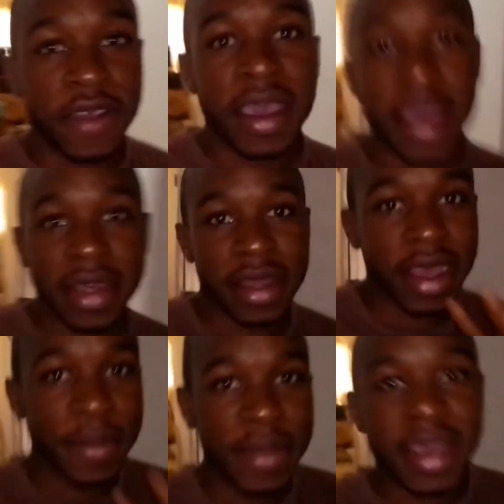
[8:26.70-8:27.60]
you guys an
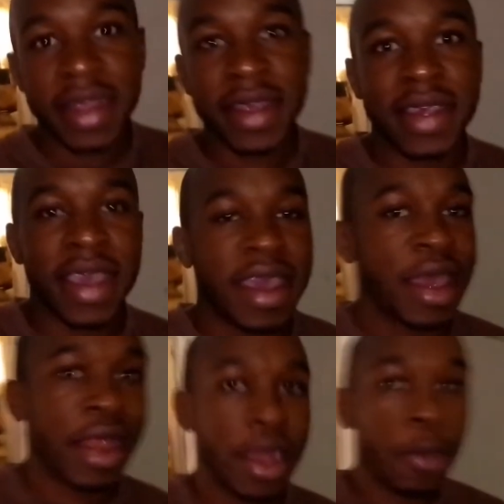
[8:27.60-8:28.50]
update
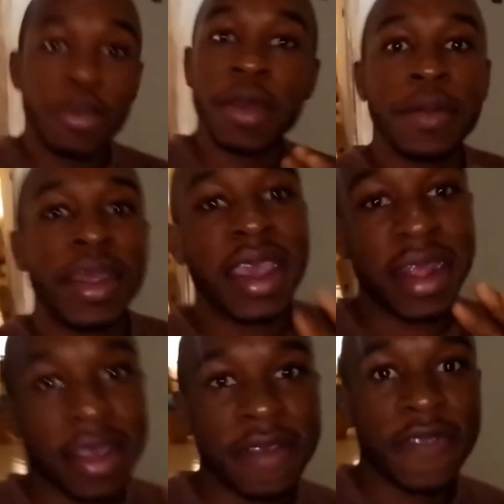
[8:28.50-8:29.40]
and I'll probably
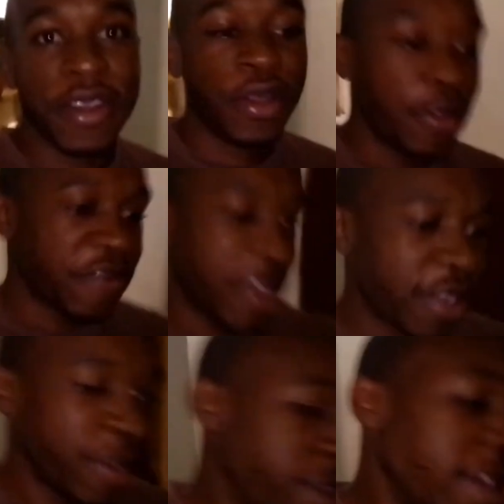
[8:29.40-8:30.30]
end this video off
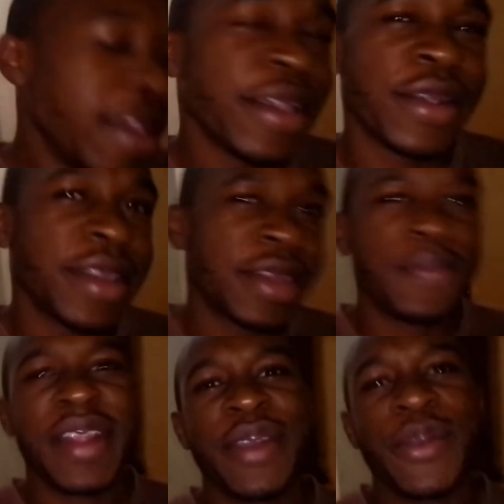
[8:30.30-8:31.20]
now because it's
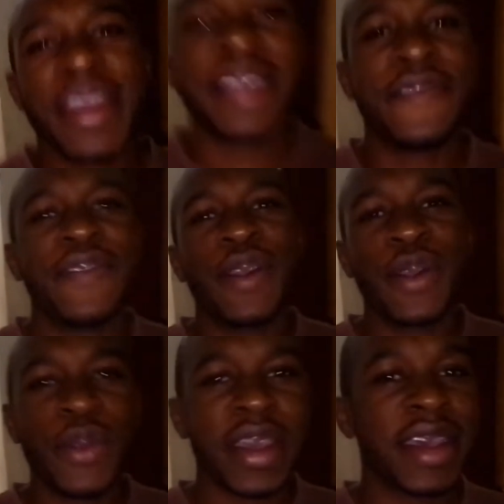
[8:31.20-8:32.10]
been a weird
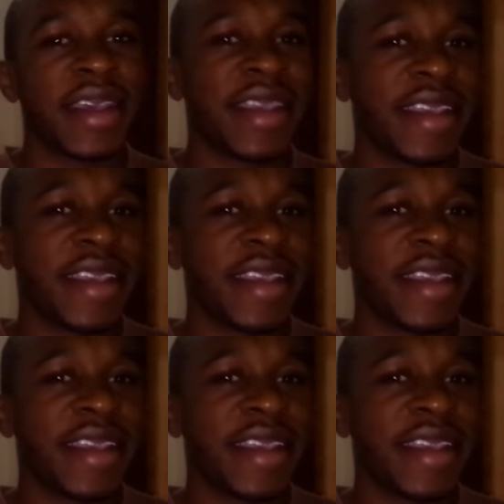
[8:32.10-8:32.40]
vlog where